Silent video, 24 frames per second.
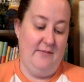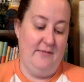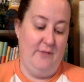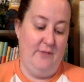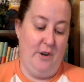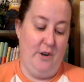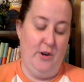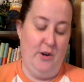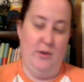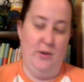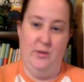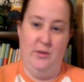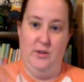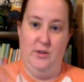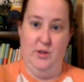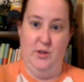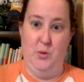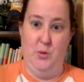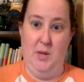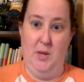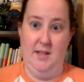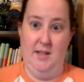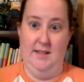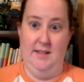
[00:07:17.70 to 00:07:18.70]
for the
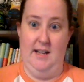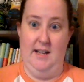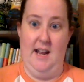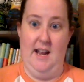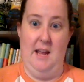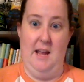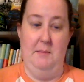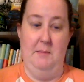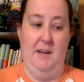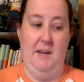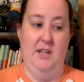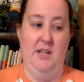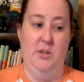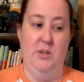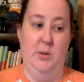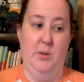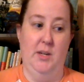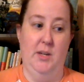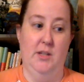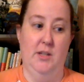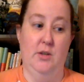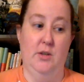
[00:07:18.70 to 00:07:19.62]
tweaks that I had made to it.